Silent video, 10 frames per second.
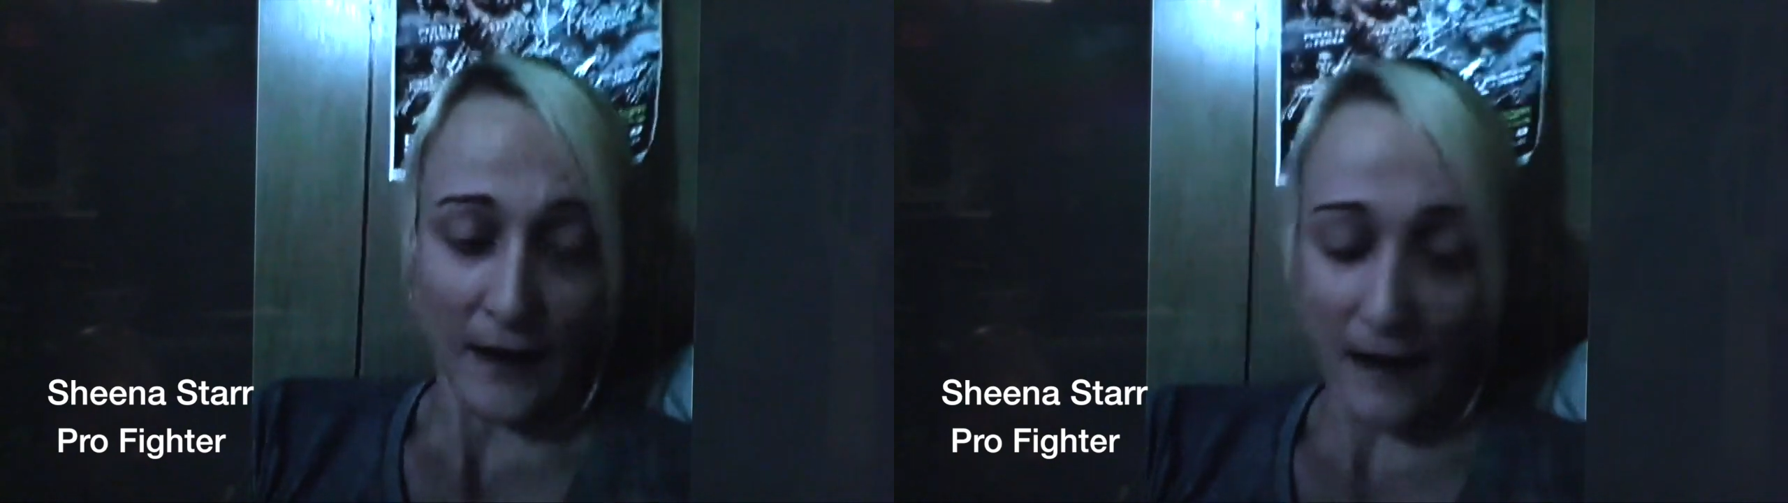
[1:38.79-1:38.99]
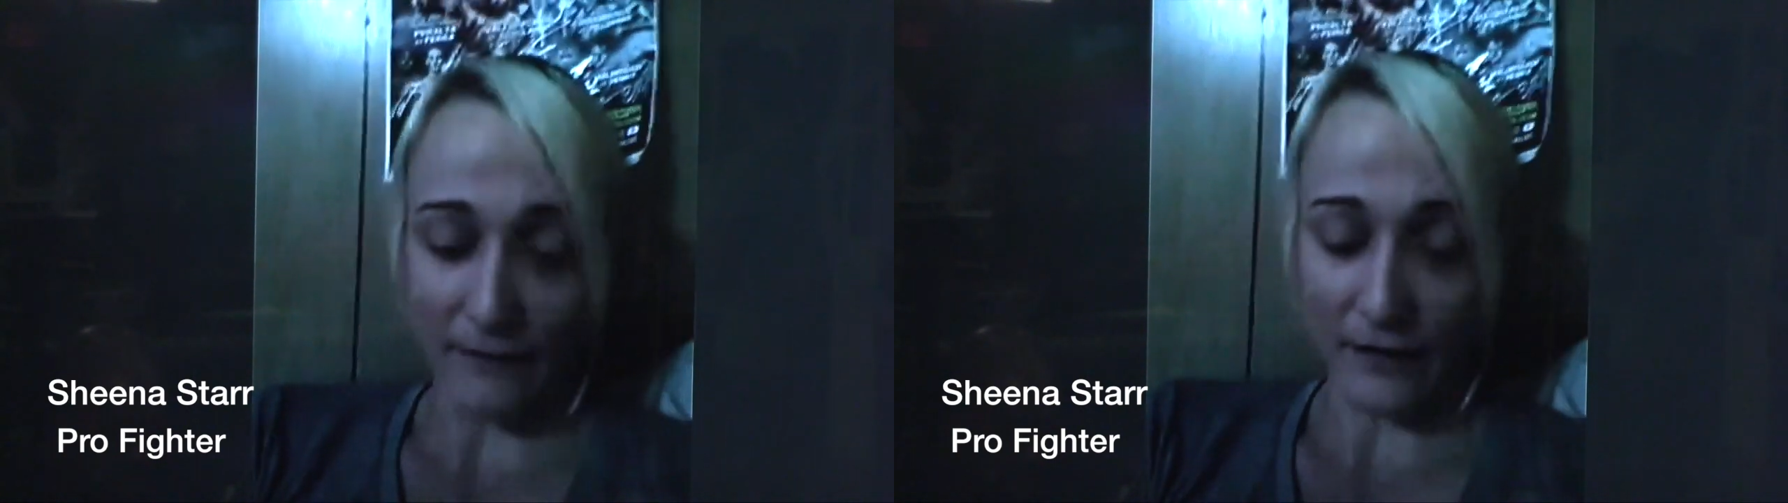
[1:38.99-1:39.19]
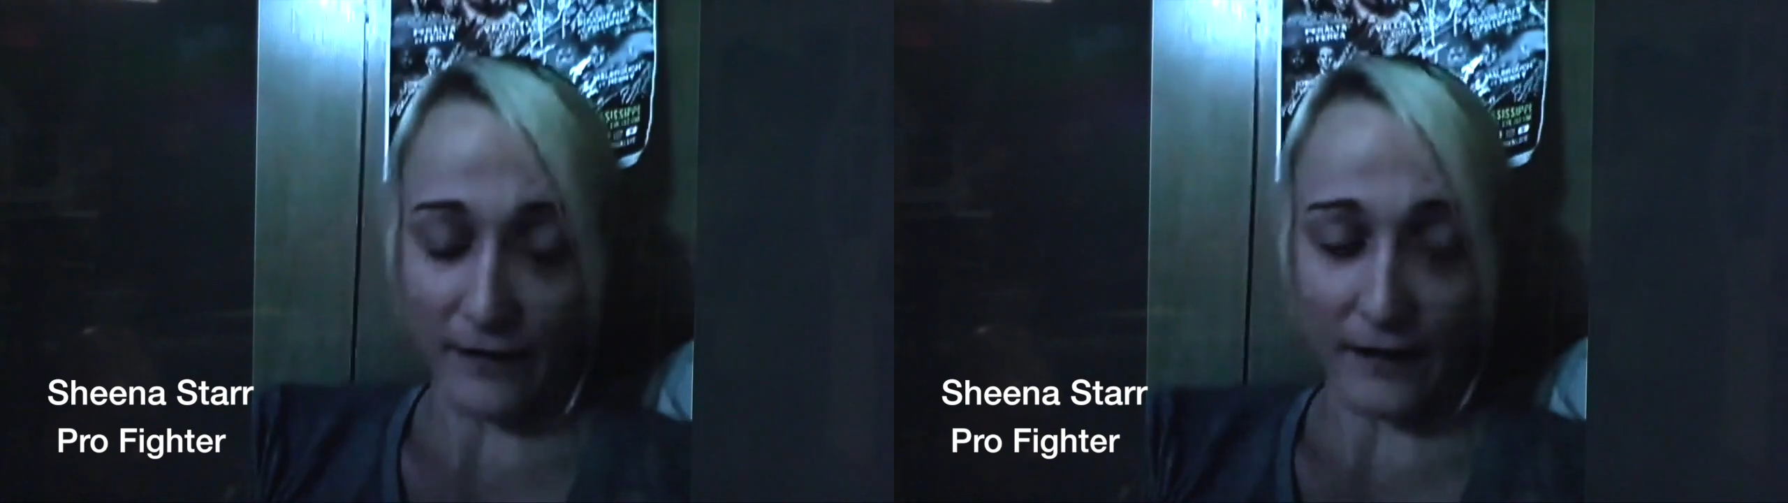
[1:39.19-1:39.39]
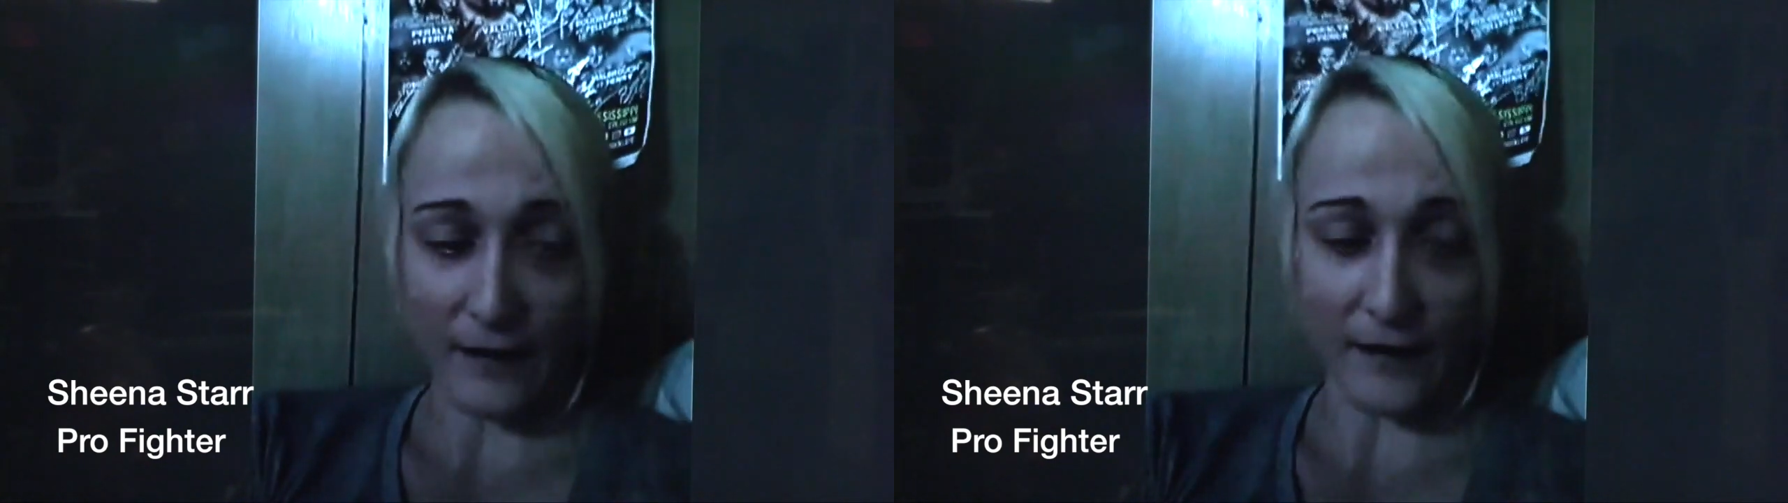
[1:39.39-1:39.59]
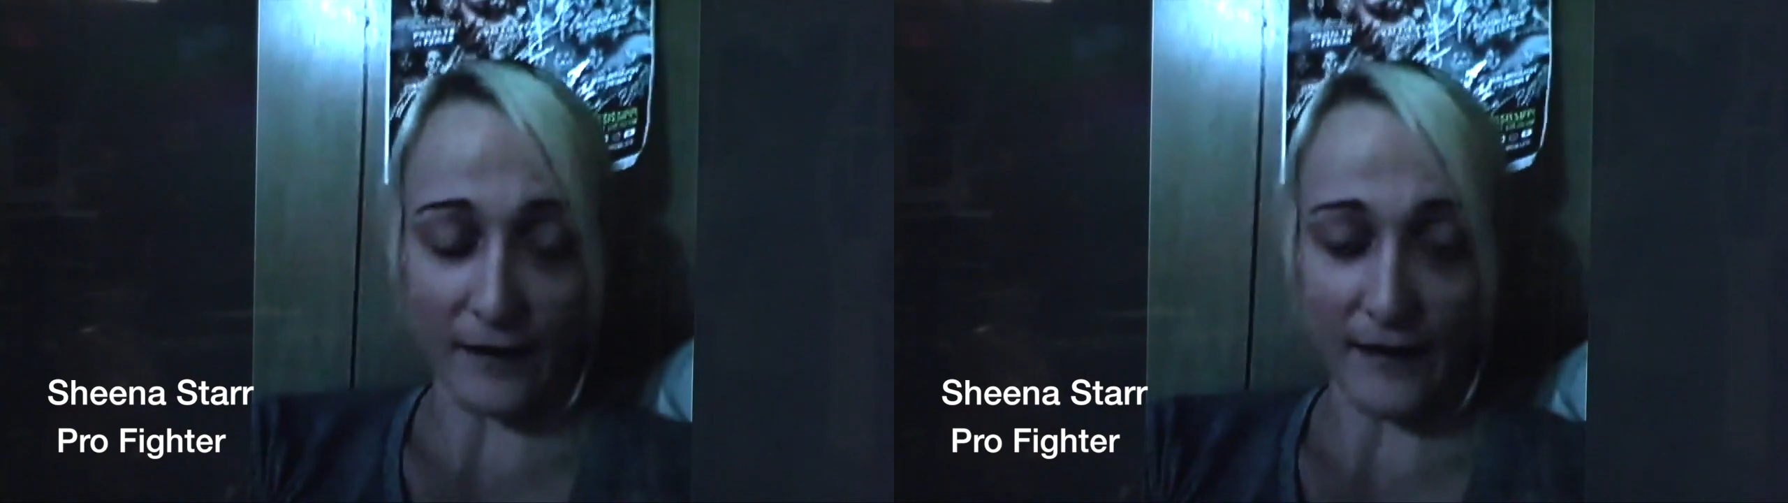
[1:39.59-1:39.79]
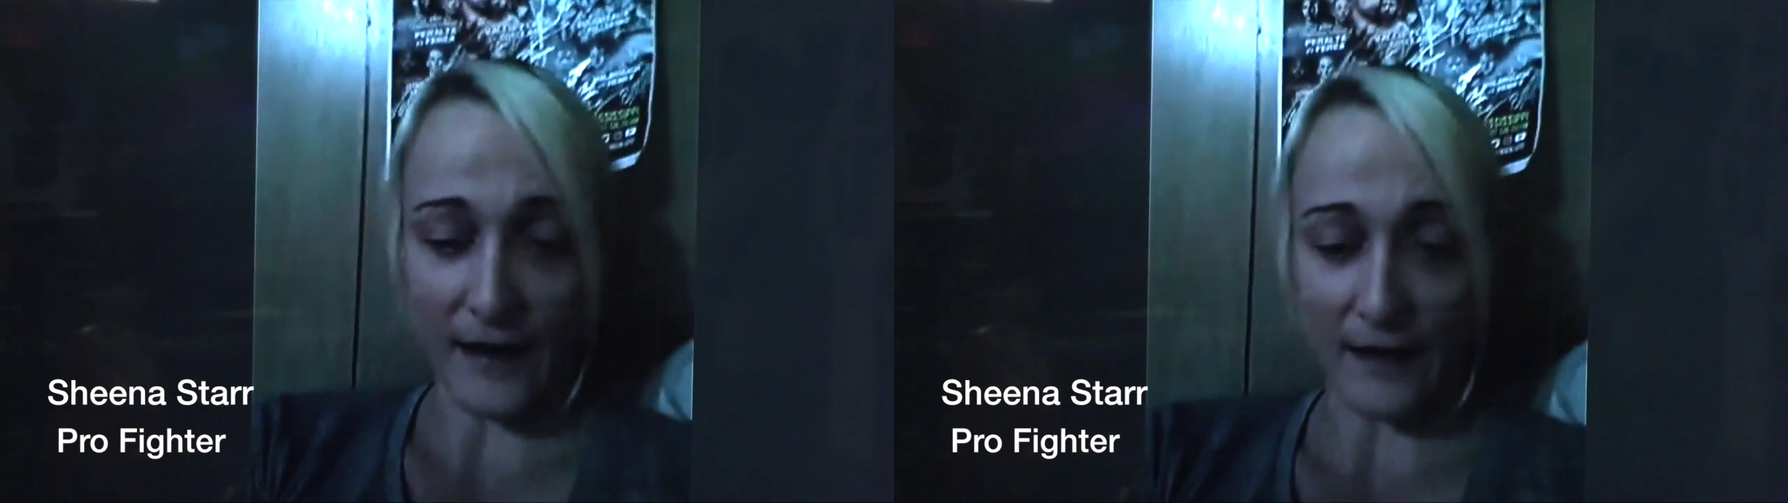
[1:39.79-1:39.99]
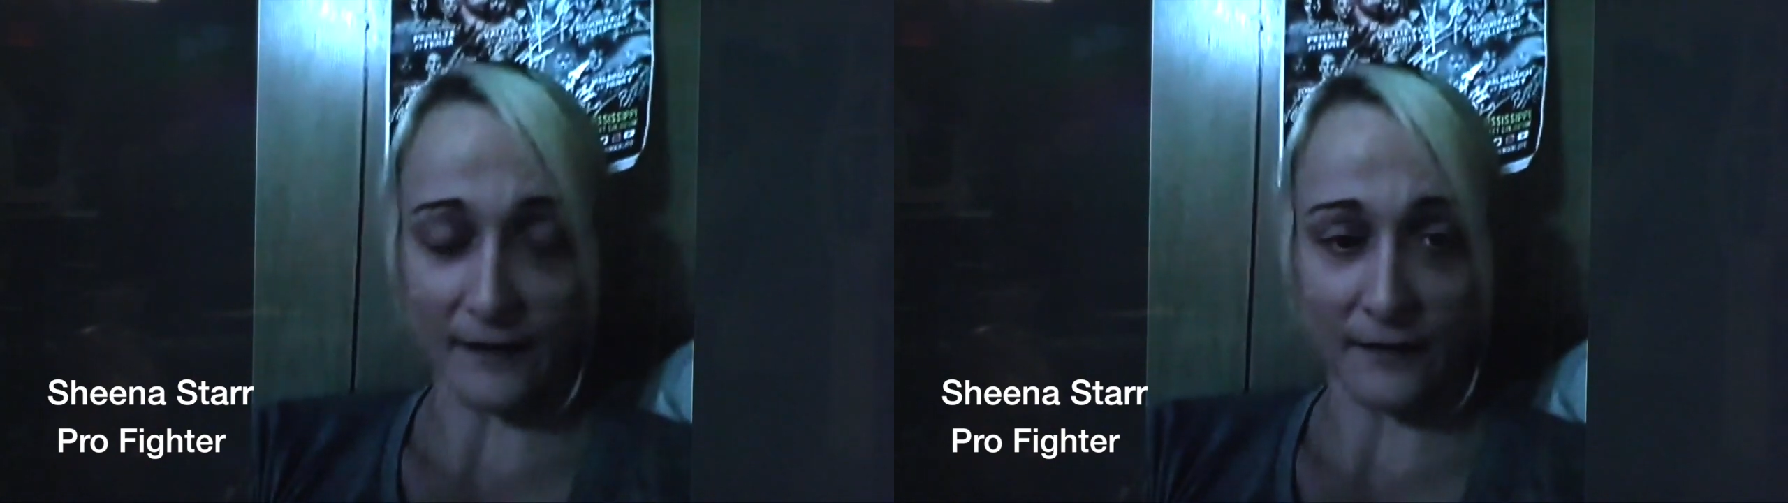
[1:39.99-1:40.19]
everything like that.